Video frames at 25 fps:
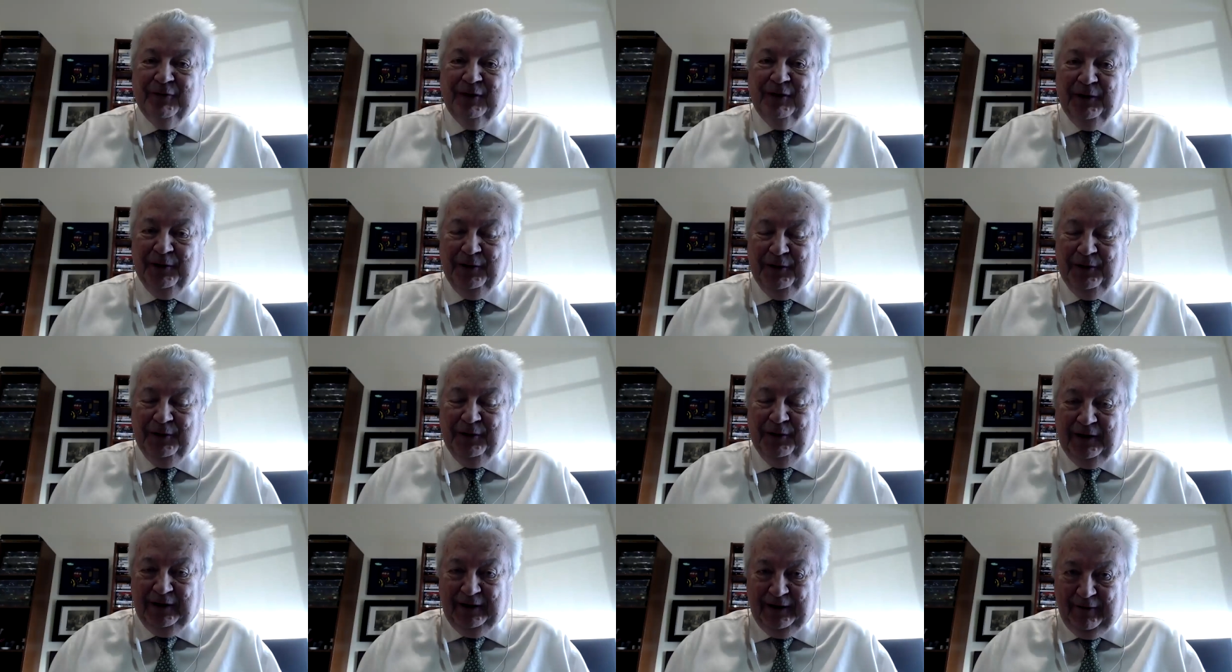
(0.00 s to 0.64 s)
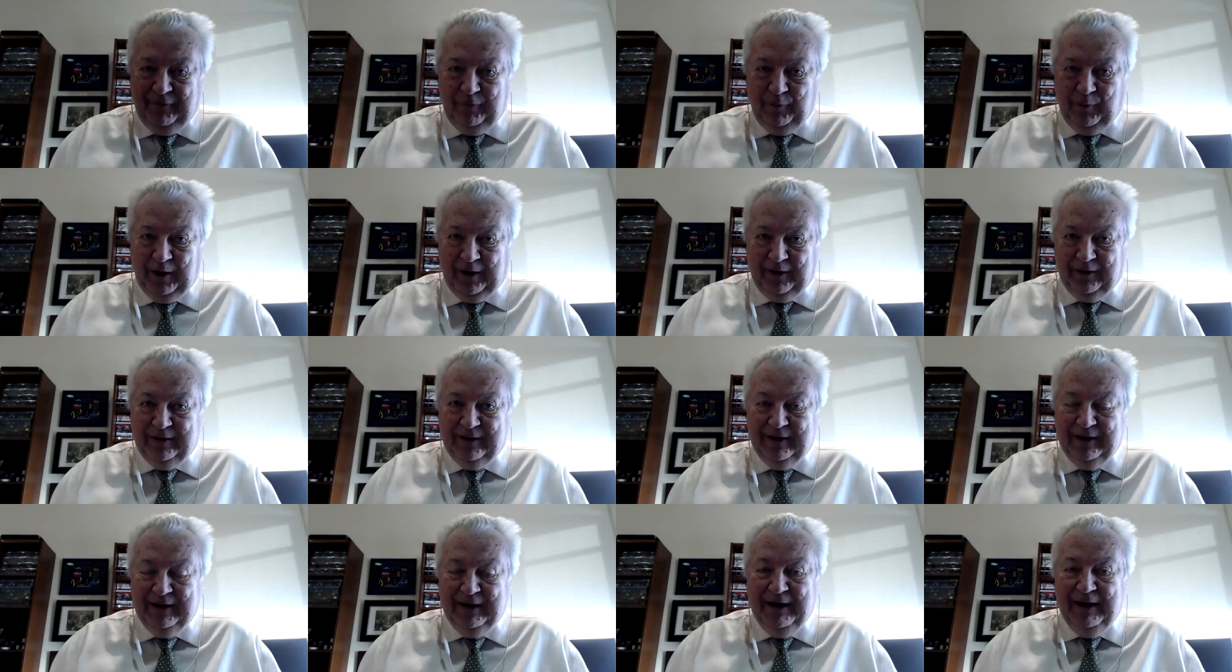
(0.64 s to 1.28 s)
learn to live with.
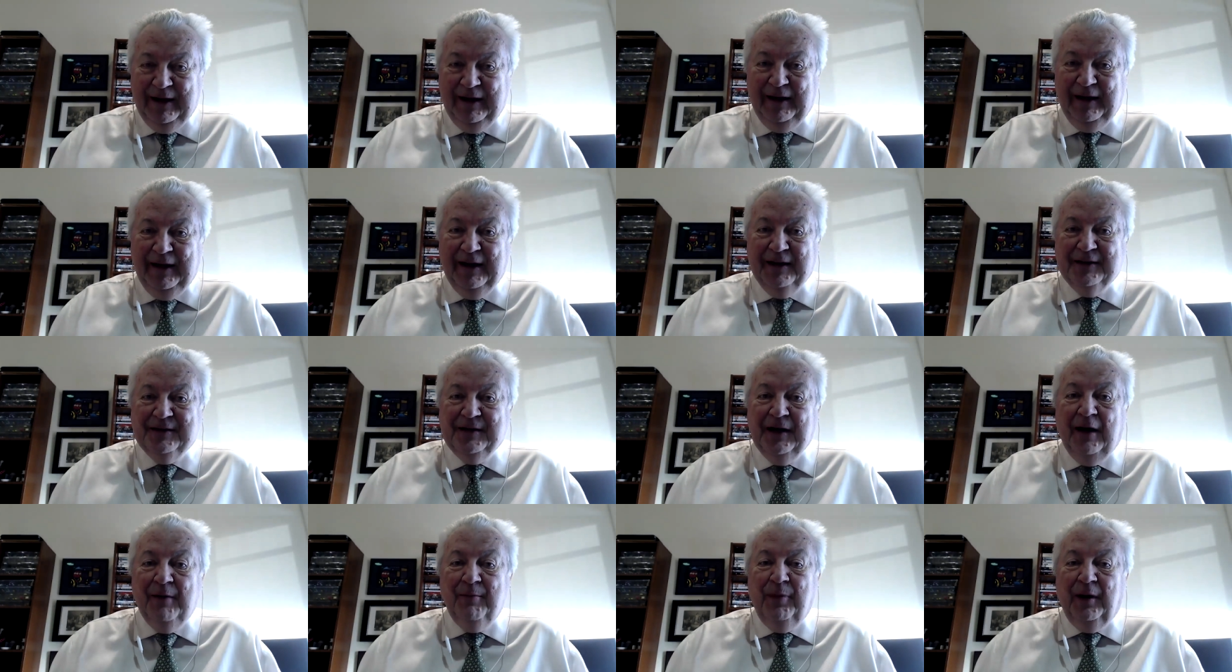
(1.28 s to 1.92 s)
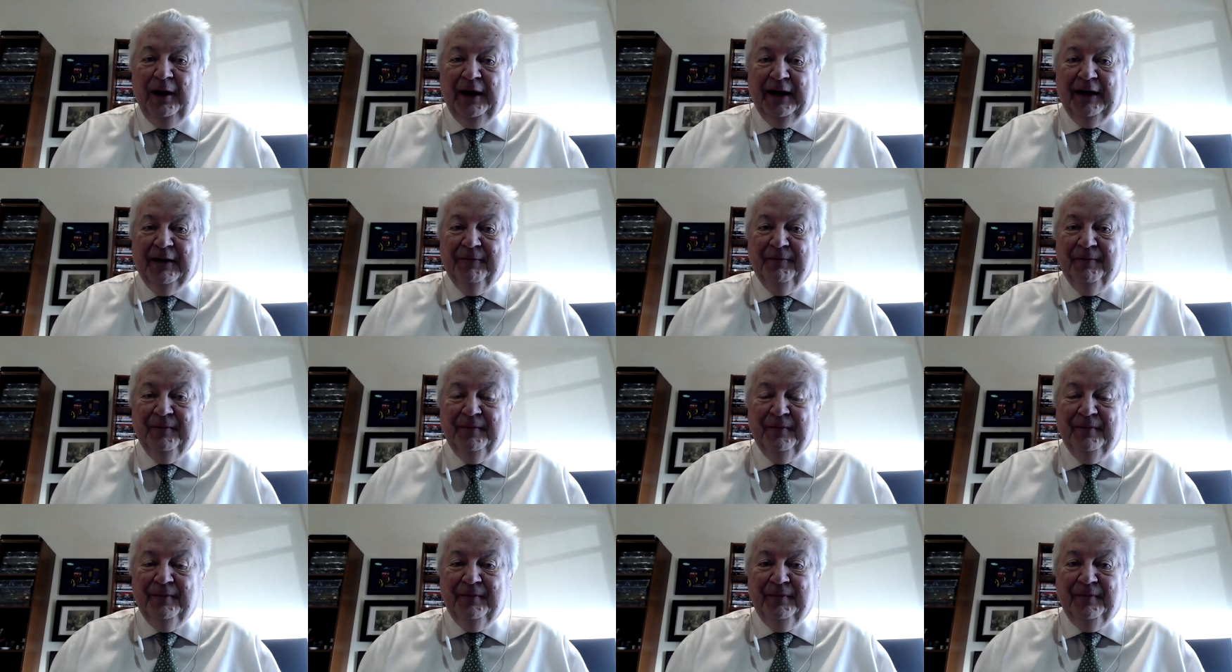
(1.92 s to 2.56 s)
It's humbling,
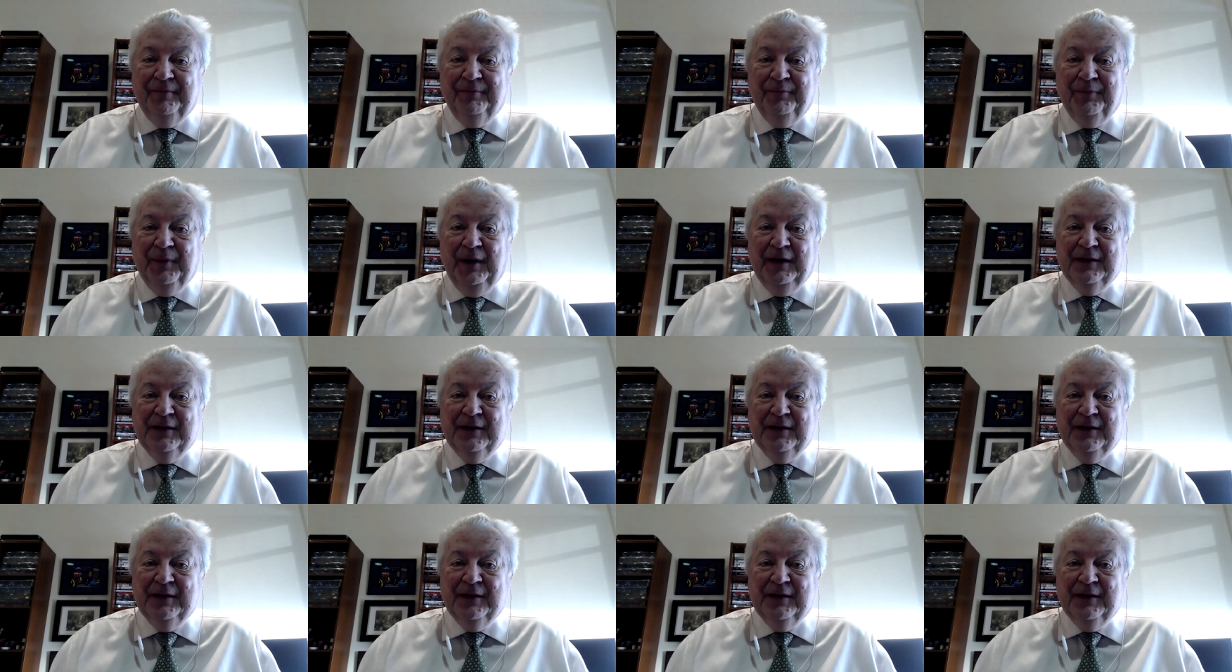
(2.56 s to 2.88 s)
but